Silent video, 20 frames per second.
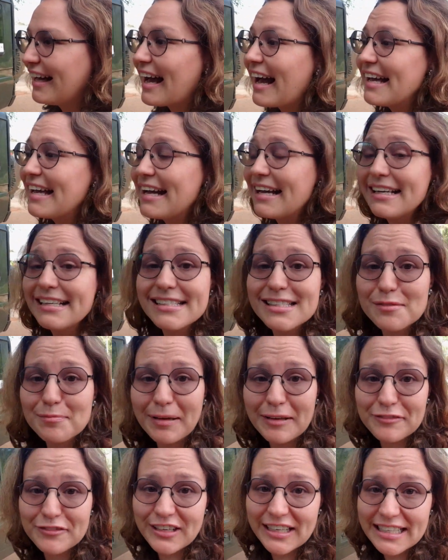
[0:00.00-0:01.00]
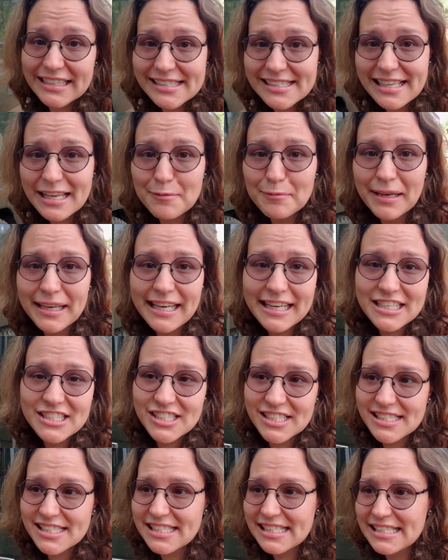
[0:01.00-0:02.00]
I asked my friends and my
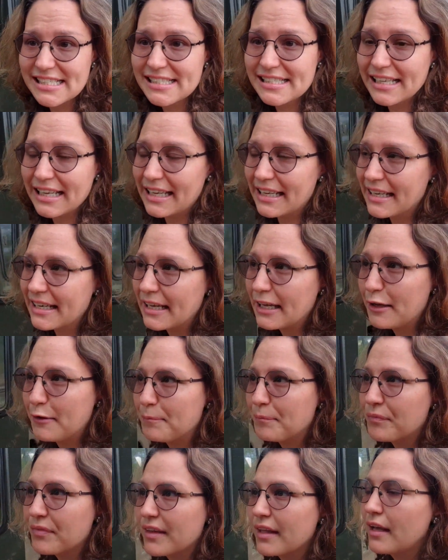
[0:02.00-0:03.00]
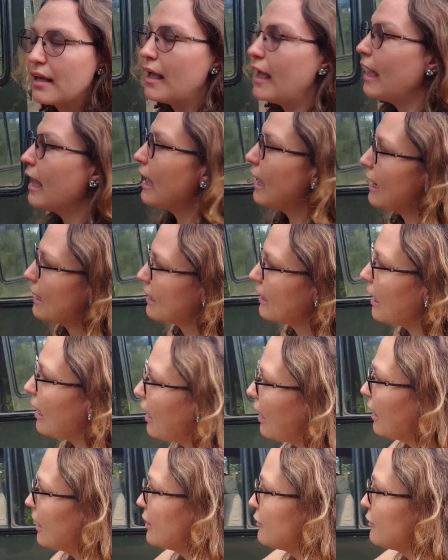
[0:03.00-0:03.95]
agencies, and a car,